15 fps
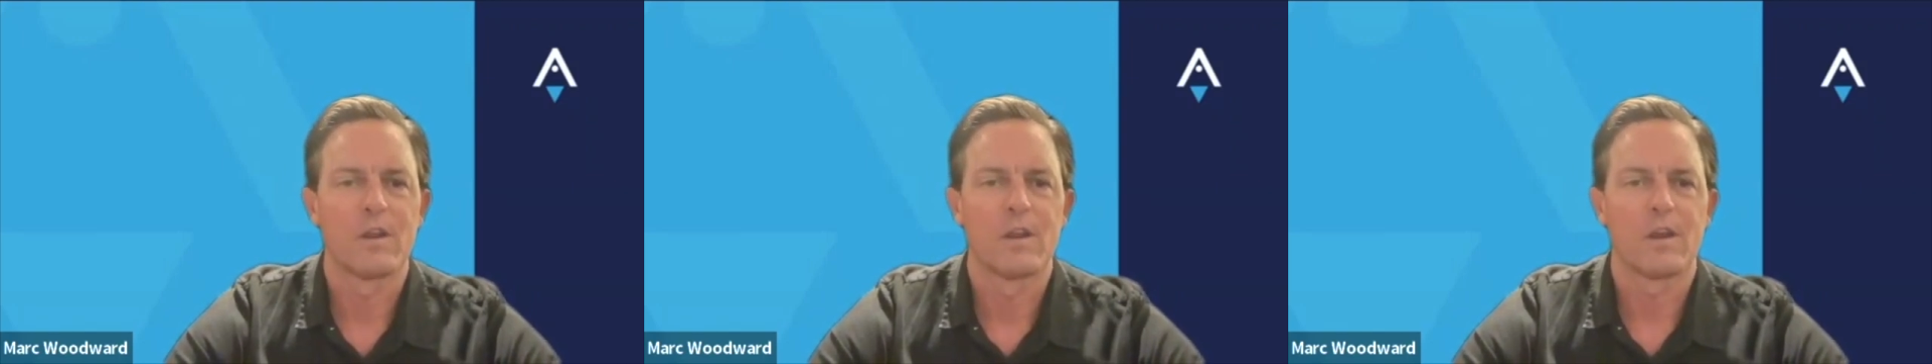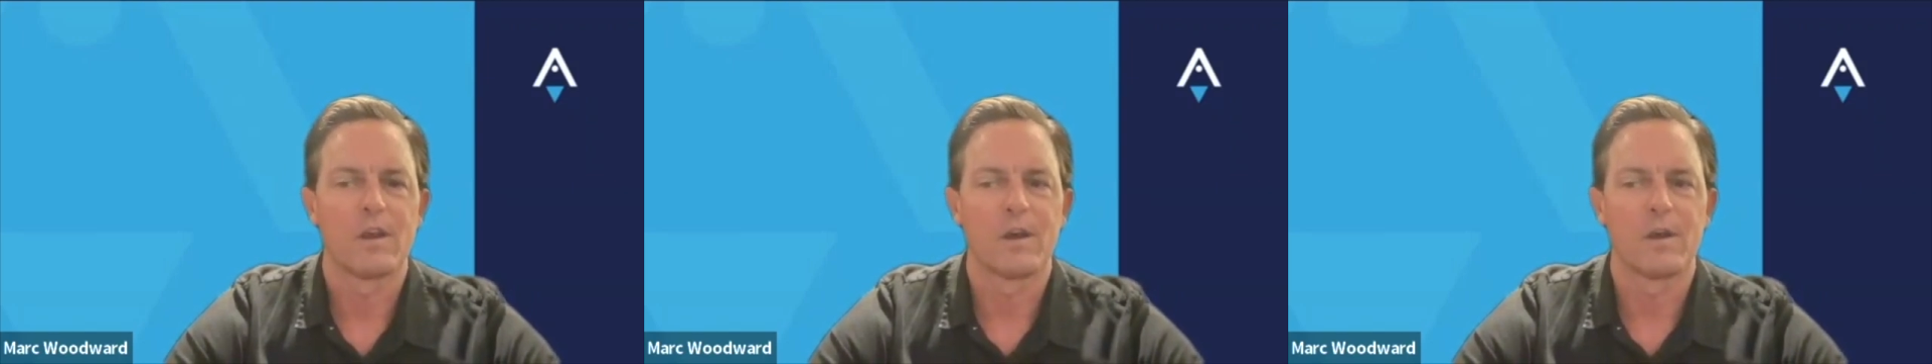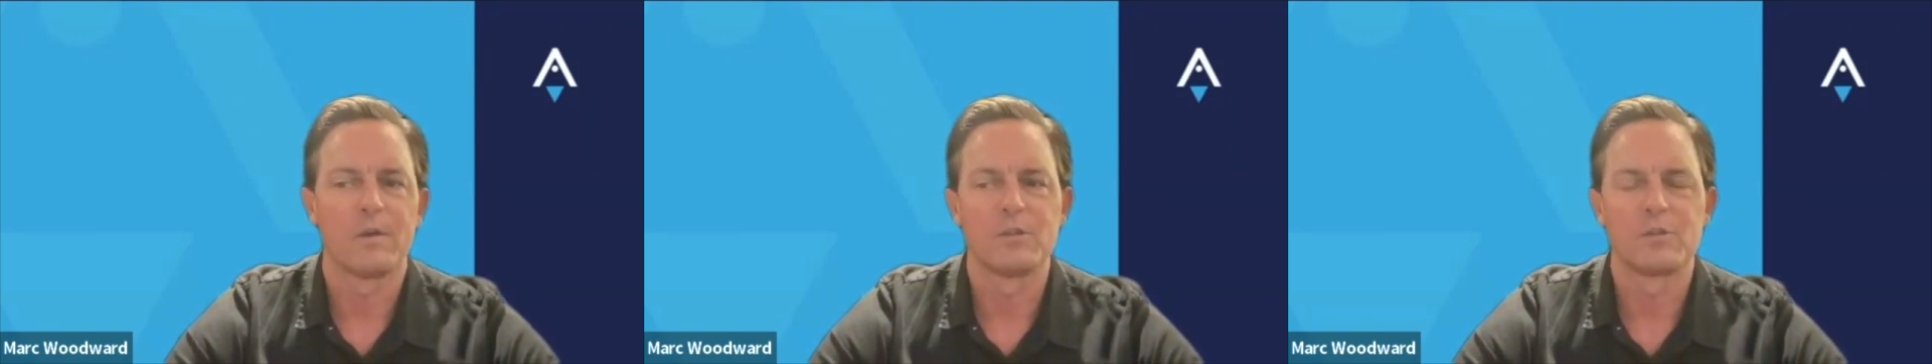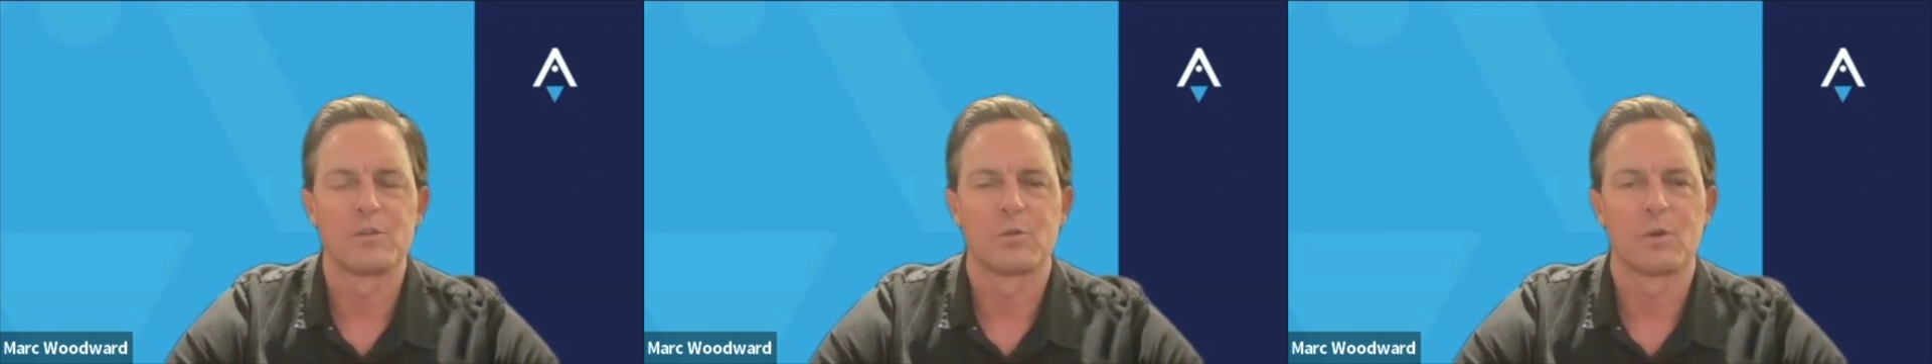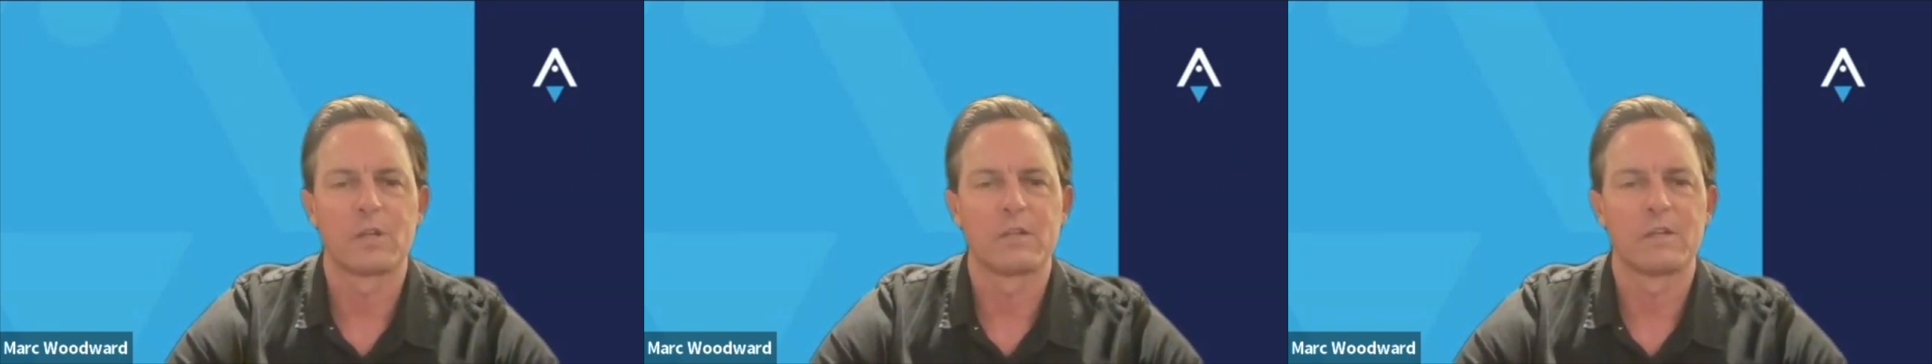uh,
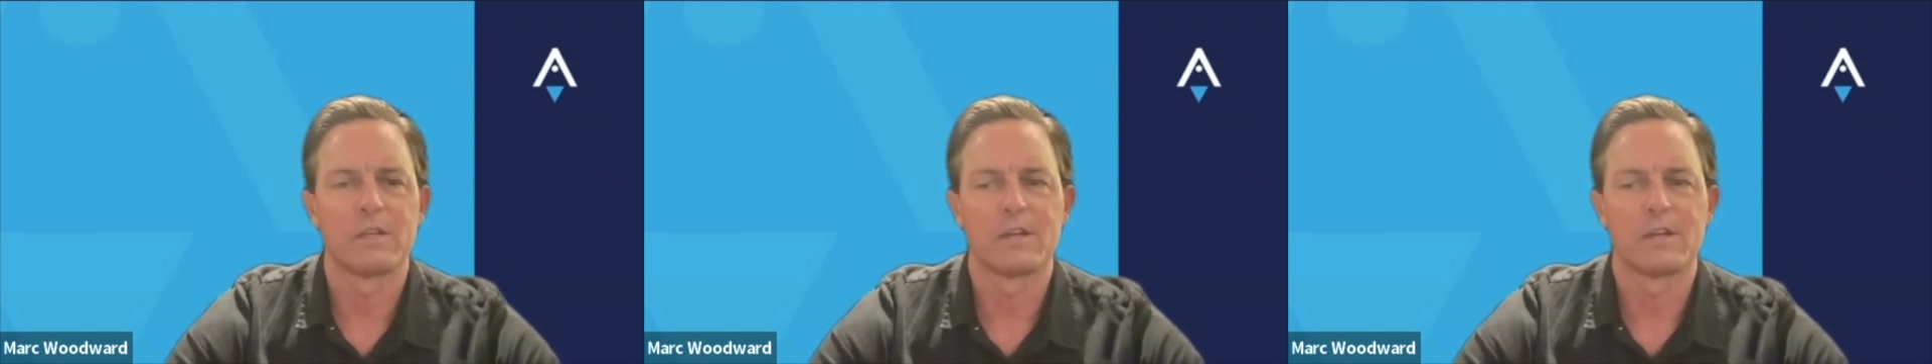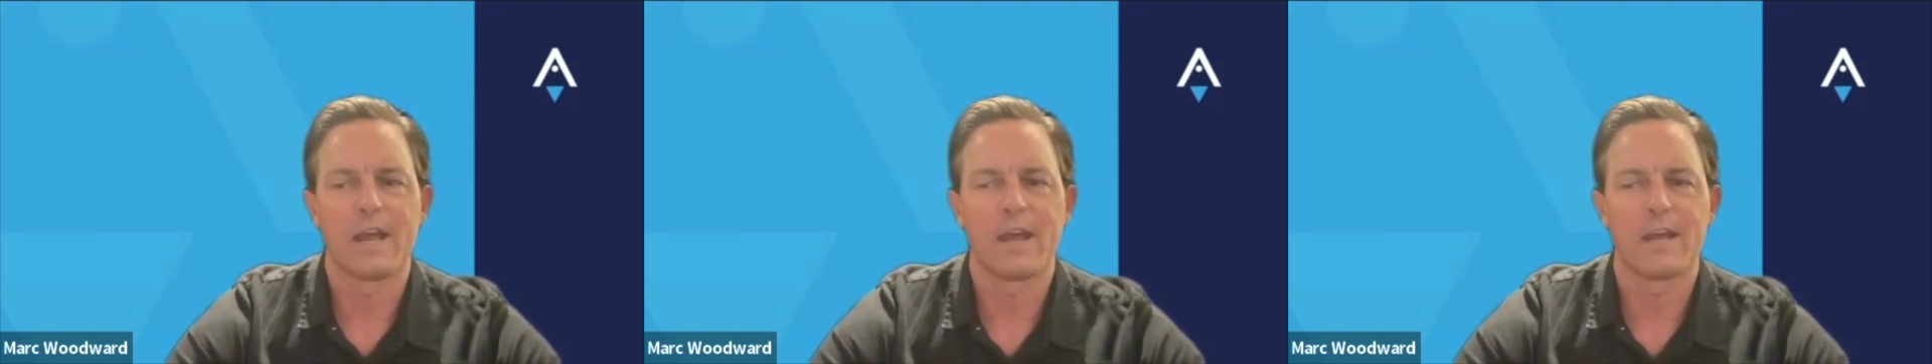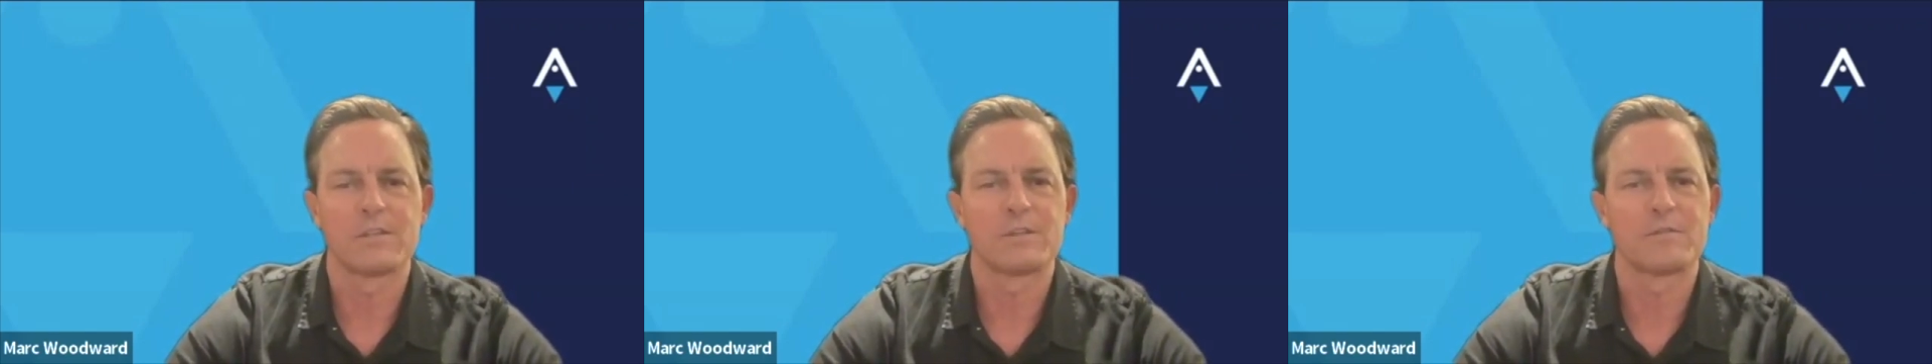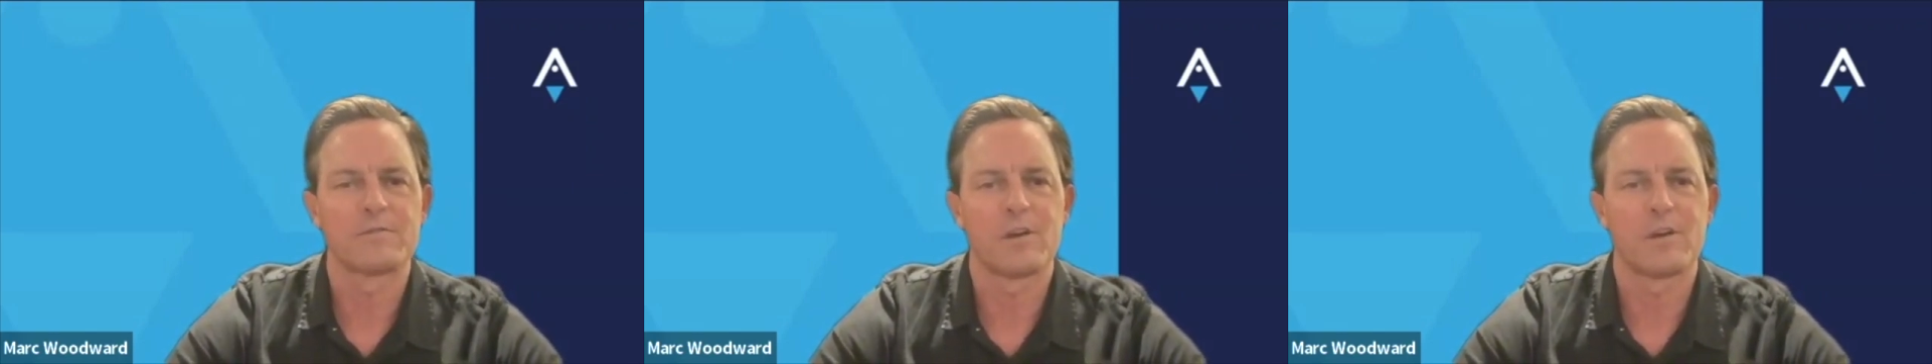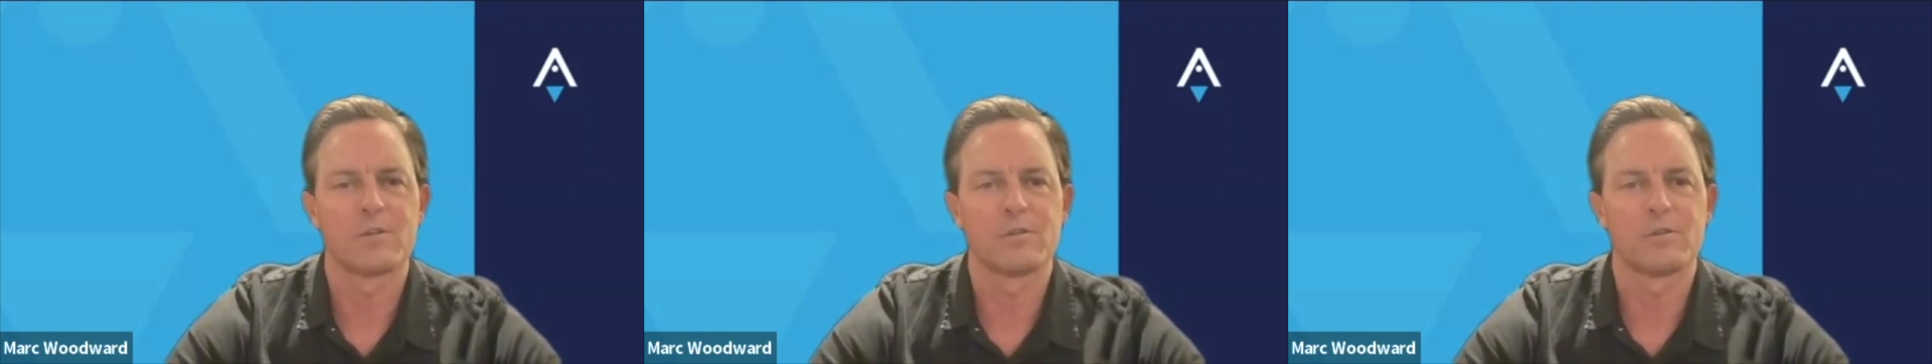historically, it has
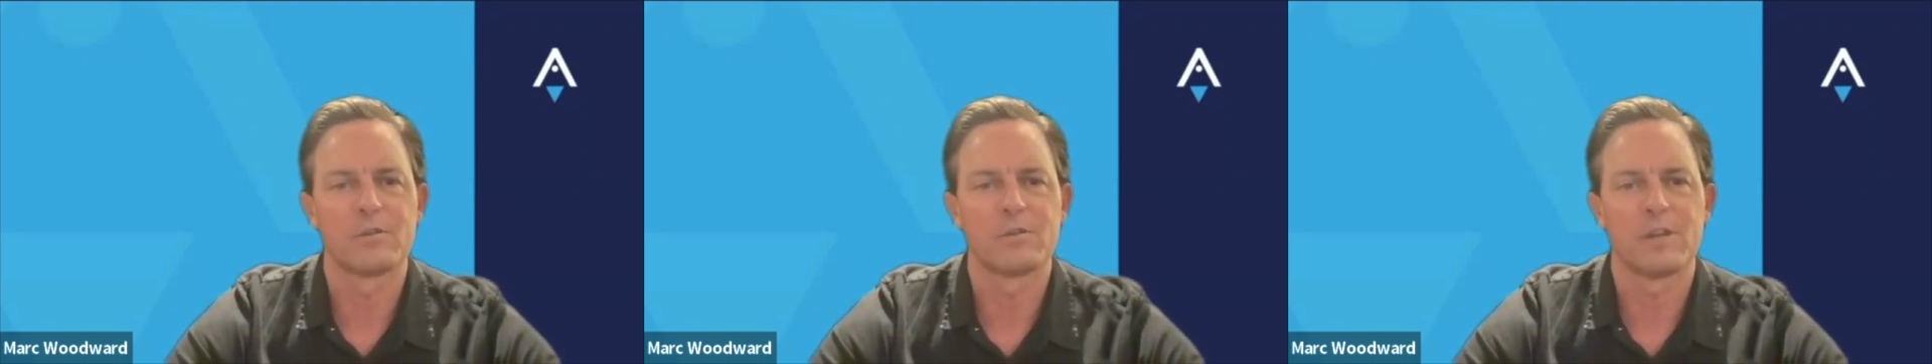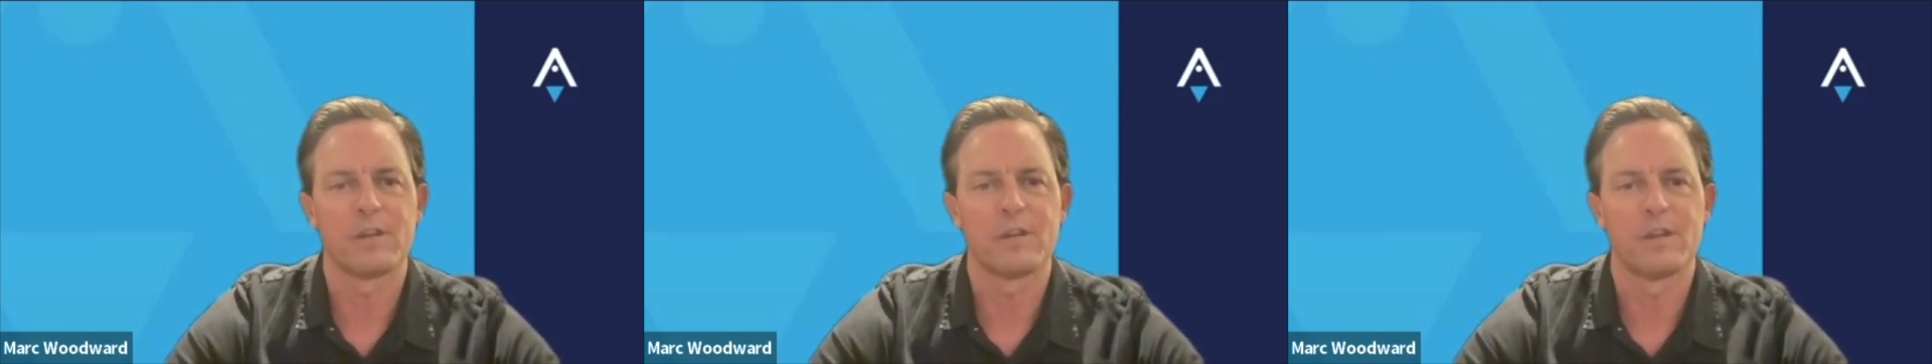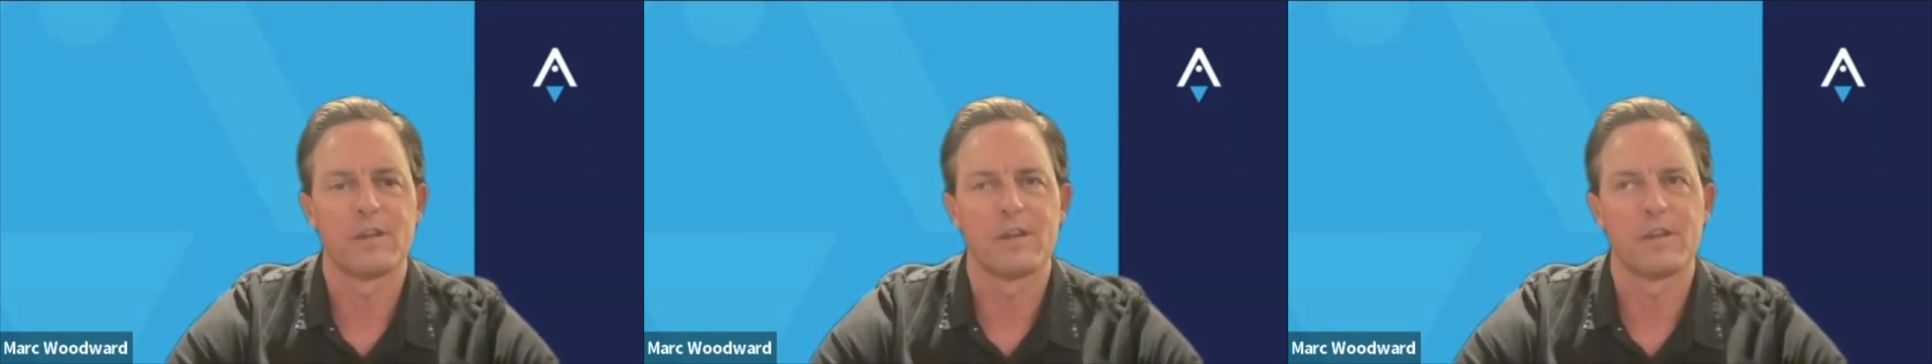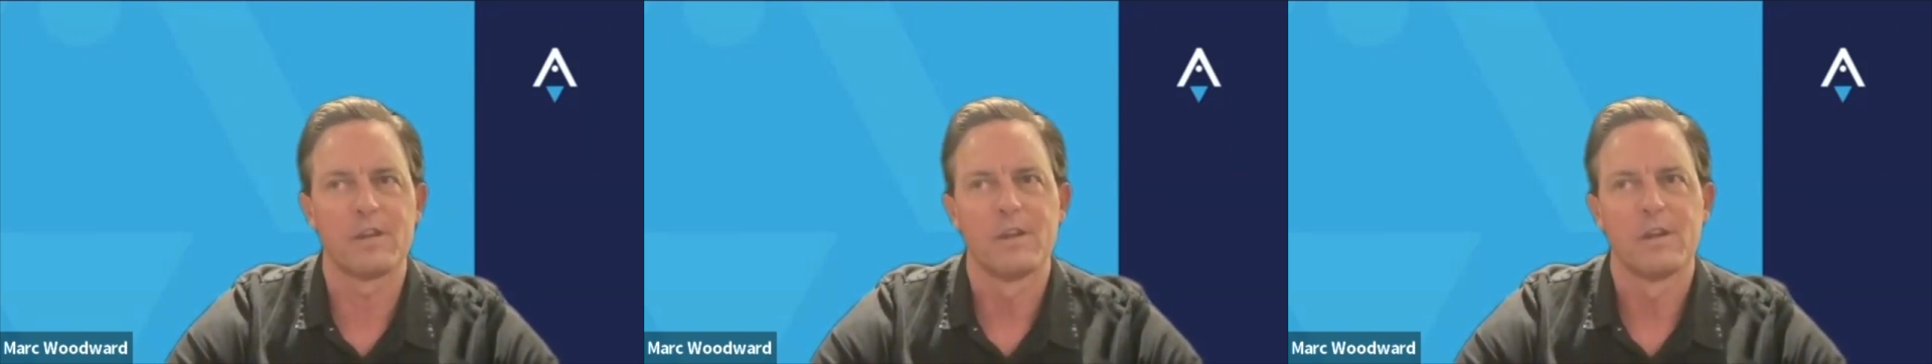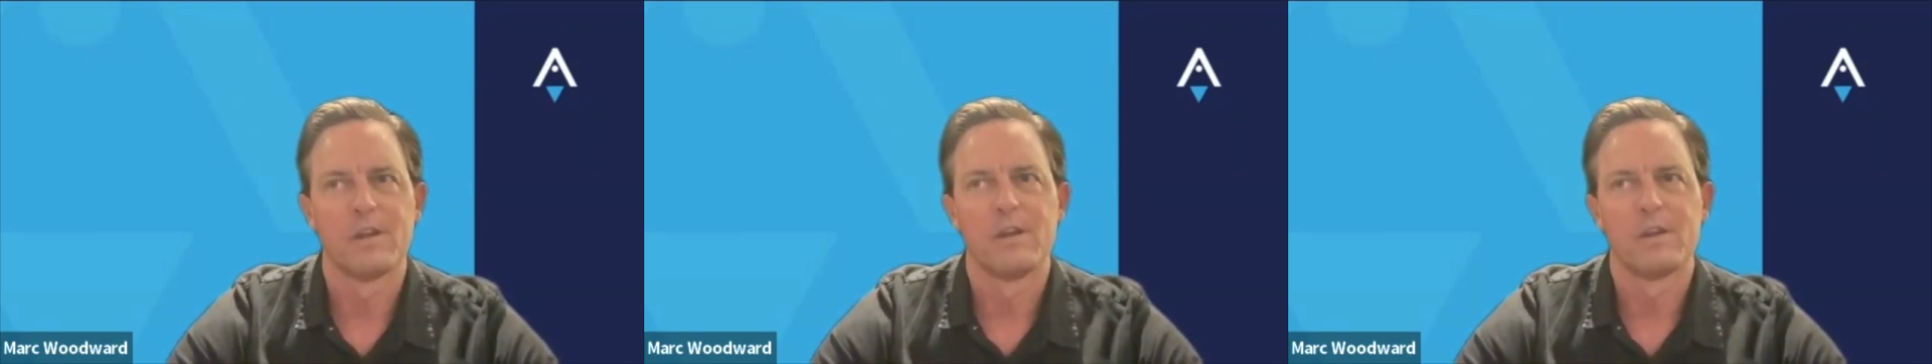followed a,